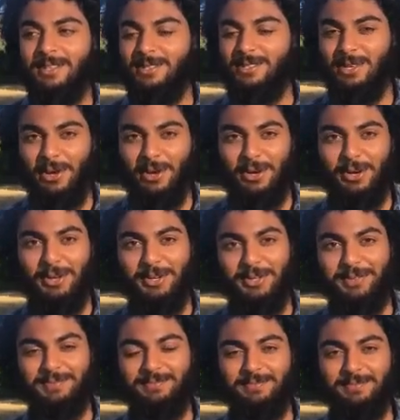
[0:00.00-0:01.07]

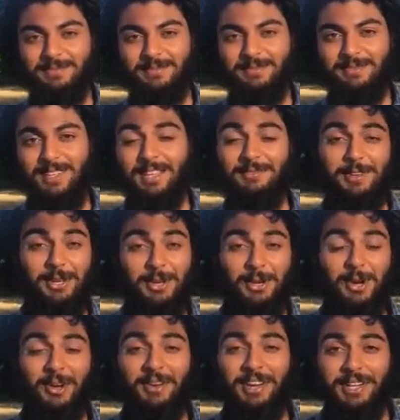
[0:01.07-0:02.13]
So, if you
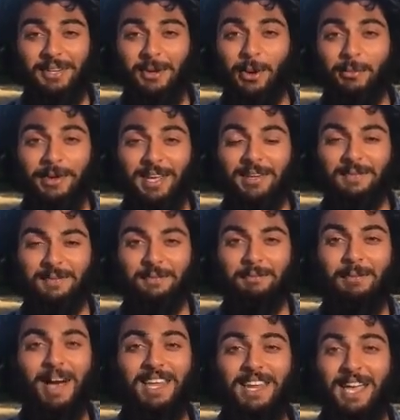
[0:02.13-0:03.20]
don't already know me,
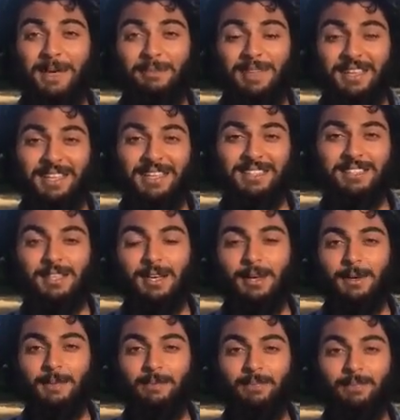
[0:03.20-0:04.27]
my name is
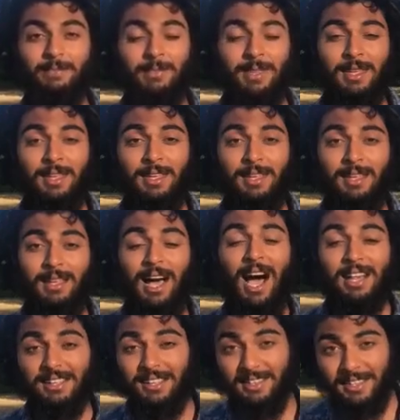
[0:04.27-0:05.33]
um,
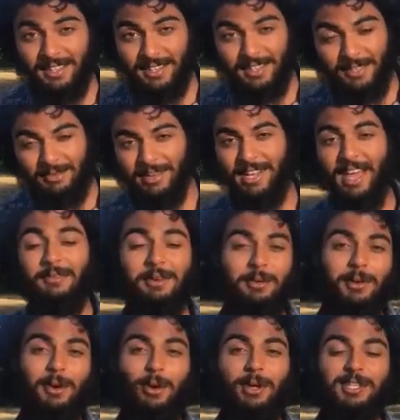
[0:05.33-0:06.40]
Aditya. Well,
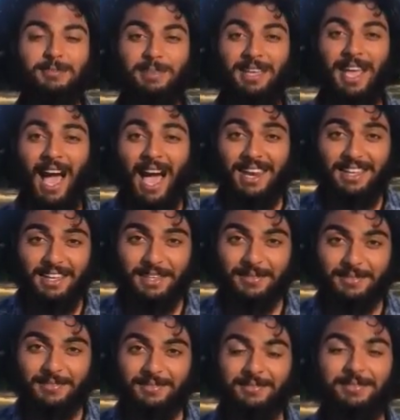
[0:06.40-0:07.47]
everyone calls me Addy.
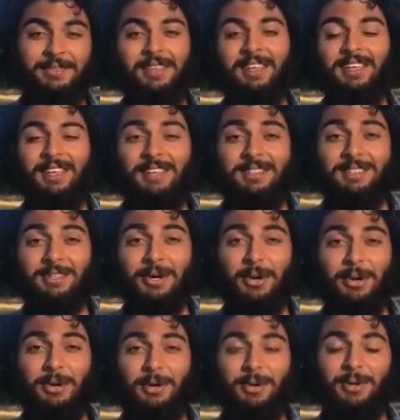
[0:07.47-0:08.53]

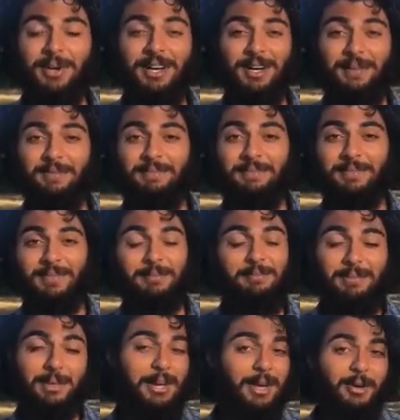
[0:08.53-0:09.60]
So, um,
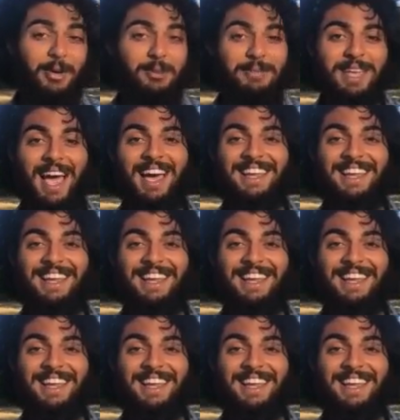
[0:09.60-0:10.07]
you can call me